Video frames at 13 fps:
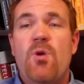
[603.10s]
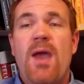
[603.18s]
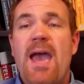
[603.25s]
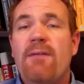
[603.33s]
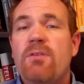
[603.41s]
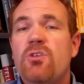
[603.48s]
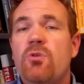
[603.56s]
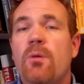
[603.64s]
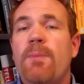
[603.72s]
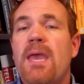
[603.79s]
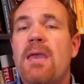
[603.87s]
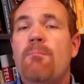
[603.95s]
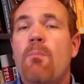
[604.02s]
you have it, you'll
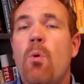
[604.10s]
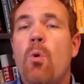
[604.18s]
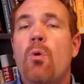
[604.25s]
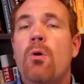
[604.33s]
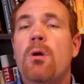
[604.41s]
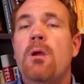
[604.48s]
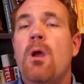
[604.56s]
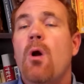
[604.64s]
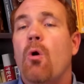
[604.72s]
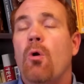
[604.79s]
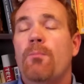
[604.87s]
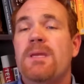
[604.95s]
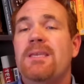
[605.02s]
pay more
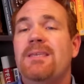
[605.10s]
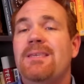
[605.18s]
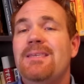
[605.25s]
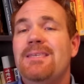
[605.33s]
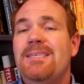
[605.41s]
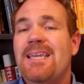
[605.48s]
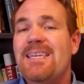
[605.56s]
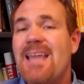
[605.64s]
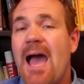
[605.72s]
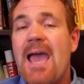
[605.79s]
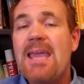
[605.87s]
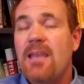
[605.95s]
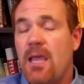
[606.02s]
or be
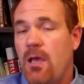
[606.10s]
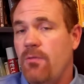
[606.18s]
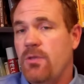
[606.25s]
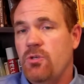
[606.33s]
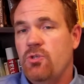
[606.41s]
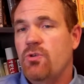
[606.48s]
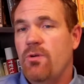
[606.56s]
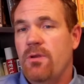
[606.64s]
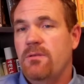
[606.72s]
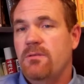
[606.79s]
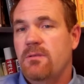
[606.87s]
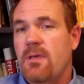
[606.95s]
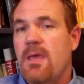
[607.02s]
denied health
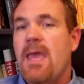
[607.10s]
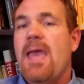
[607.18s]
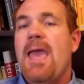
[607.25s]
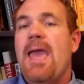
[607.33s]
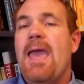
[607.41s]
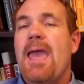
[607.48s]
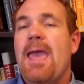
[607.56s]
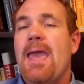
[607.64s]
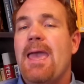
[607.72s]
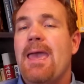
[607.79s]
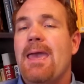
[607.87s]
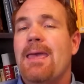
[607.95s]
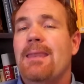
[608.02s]
insurance,
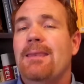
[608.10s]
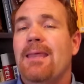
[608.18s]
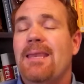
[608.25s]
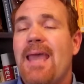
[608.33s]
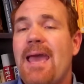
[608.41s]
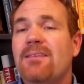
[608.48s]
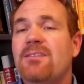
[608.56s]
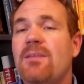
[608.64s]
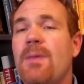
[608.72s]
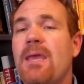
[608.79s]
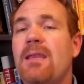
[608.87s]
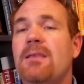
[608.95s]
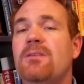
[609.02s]
and an
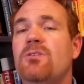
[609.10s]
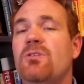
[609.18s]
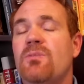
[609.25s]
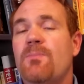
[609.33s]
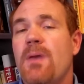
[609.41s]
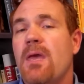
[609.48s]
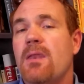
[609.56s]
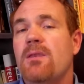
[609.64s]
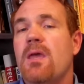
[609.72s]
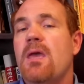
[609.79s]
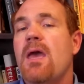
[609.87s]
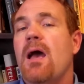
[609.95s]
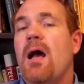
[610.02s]
estimated to spend
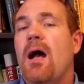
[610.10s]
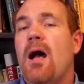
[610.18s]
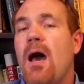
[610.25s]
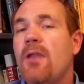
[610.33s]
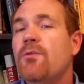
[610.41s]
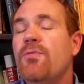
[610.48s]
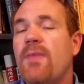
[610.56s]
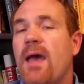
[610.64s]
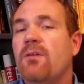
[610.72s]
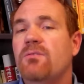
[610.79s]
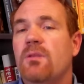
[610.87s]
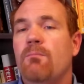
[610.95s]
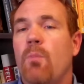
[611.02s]

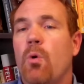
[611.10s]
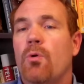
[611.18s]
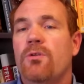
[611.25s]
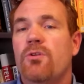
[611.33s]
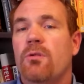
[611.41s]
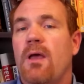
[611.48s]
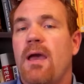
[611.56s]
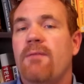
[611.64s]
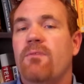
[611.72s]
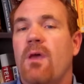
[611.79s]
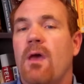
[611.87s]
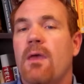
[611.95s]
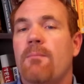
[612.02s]
$100,000 more in your
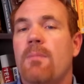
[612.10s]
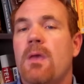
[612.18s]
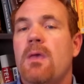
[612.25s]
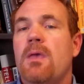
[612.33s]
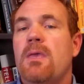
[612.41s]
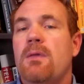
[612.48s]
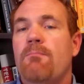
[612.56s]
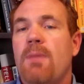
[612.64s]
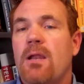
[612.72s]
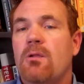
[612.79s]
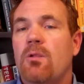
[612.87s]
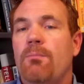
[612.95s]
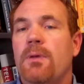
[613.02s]
lifetime in
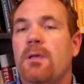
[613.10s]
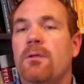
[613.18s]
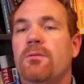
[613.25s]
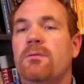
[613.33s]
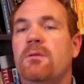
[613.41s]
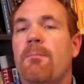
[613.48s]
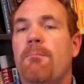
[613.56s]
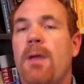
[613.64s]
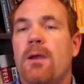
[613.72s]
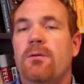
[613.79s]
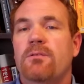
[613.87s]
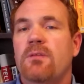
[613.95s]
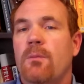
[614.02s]
medical bills
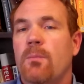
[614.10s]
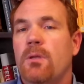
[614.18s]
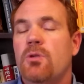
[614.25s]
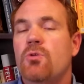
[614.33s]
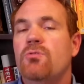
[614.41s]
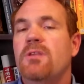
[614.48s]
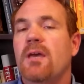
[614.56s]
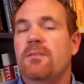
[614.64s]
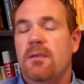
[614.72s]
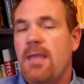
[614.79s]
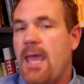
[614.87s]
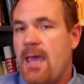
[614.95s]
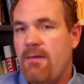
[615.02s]
compared to someone who
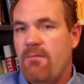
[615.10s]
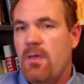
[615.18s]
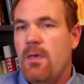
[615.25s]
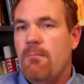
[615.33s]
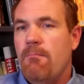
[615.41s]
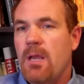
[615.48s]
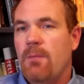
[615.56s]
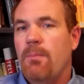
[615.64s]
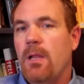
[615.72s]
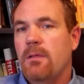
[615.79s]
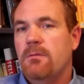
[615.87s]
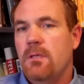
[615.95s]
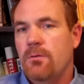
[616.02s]
doesn't have
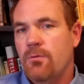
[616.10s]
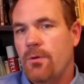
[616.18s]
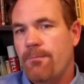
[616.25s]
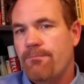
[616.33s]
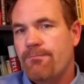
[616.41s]
metabolic syndrome.